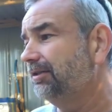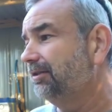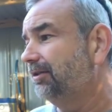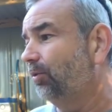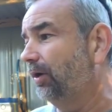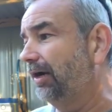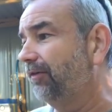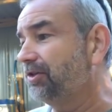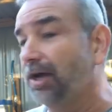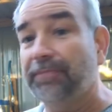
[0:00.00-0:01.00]

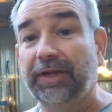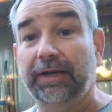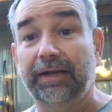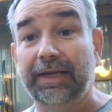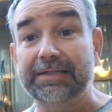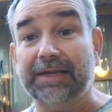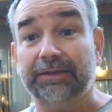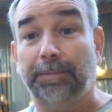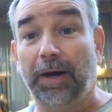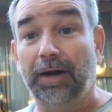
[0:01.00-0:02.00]
whatever. So I'm thinking he's got
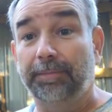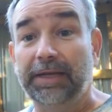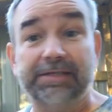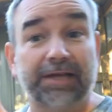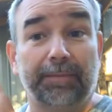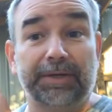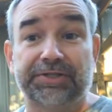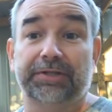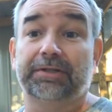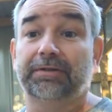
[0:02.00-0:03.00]
the pump. He's coming
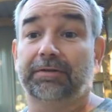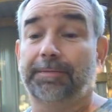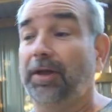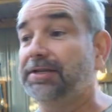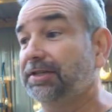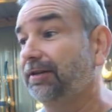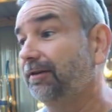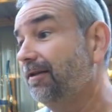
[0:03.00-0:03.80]
to replace it.